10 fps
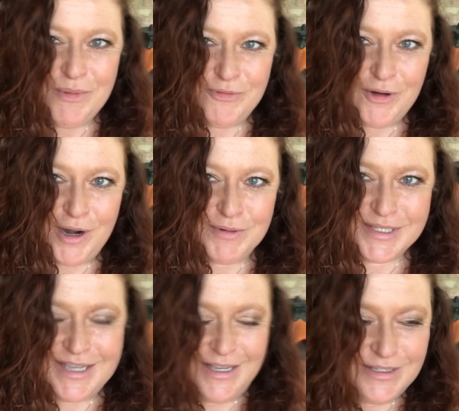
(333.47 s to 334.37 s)
before I was
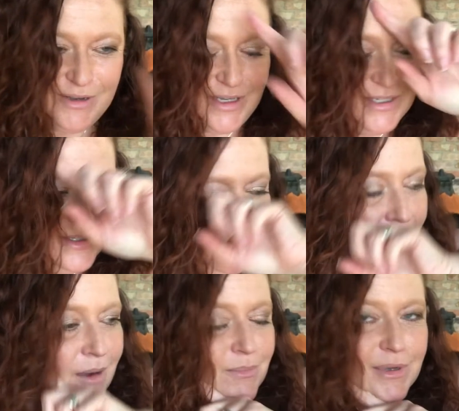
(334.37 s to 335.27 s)
done so I had to
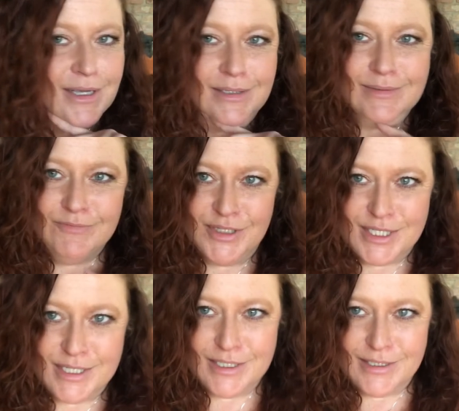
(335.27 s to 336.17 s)
stop and
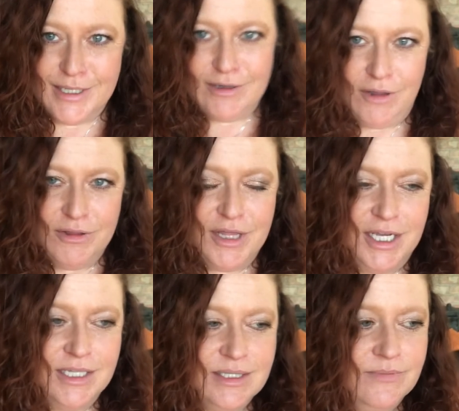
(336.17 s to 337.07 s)
visit and all the
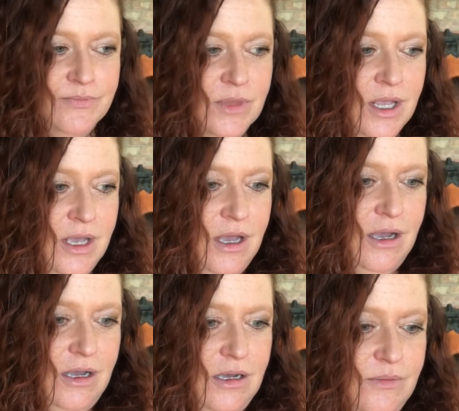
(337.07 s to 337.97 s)
things
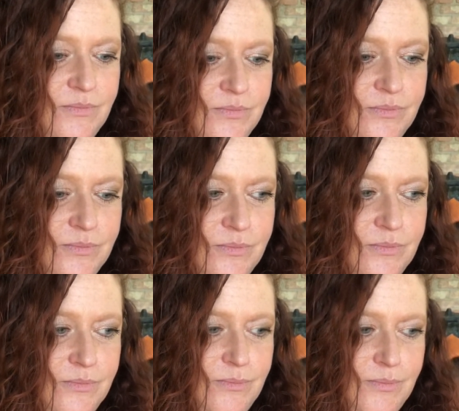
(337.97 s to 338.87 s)
um,
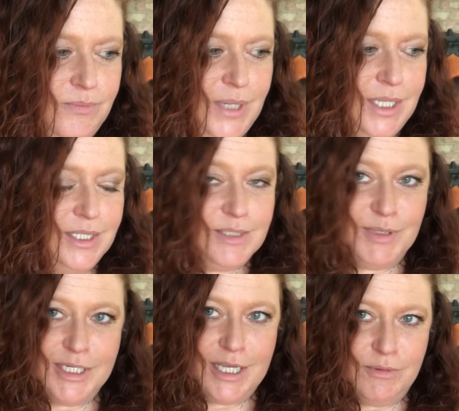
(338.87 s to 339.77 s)
but it's been
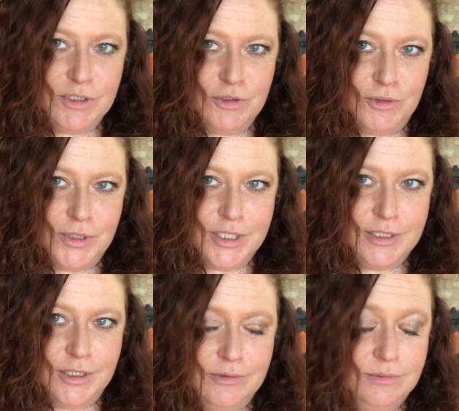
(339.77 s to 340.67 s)
a day with children
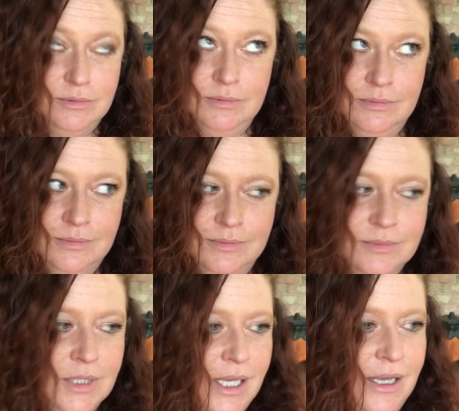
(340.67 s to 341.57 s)
so hmm,
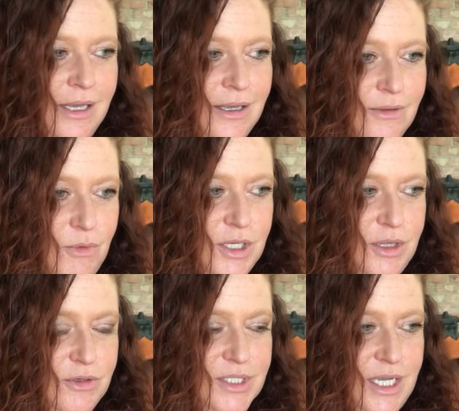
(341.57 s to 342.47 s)
one of
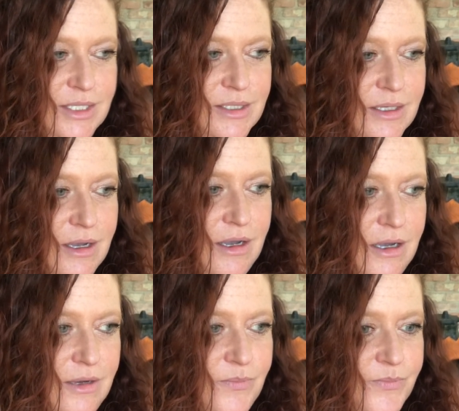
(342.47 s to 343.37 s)
those days
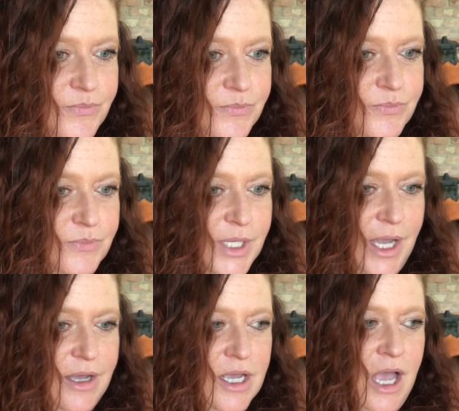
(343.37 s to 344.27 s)
um, but
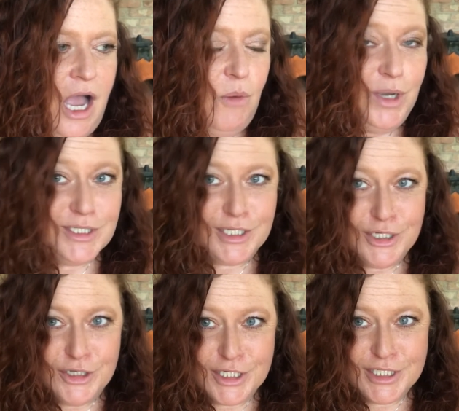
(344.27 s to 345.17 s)
yeah I was gonna
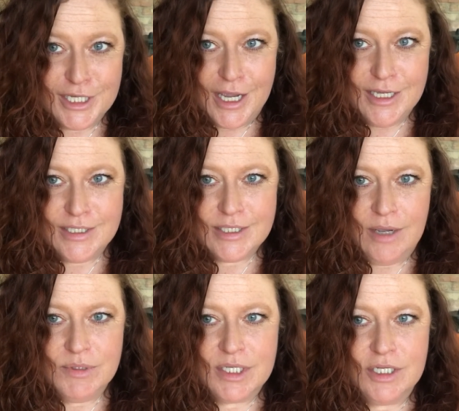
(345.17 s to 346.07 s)
cook tonight I
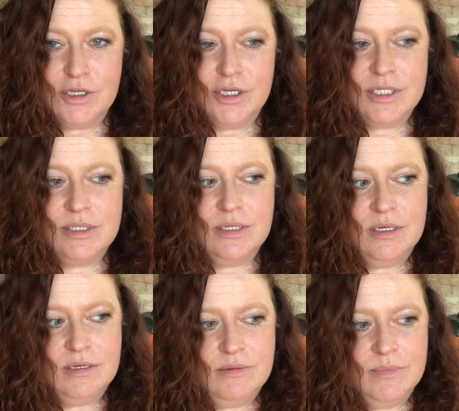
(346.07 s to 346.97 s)
was gonna cook
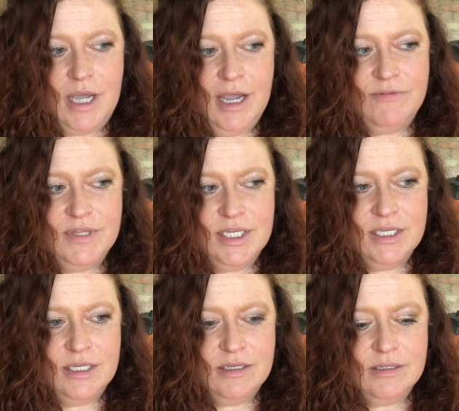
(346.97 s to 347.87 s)
some I have
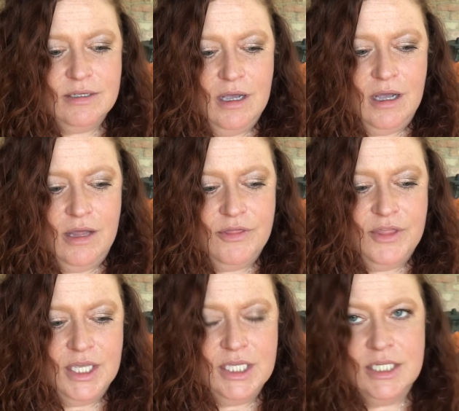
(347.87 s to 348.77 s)
the uh,
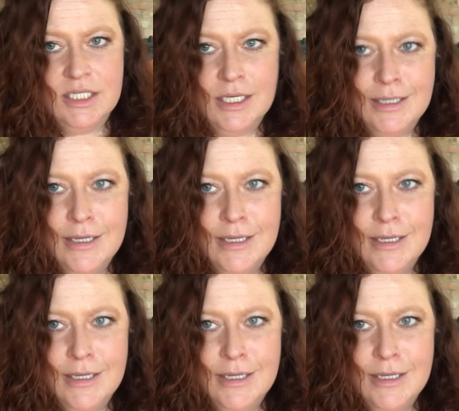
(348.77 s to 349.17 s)
thin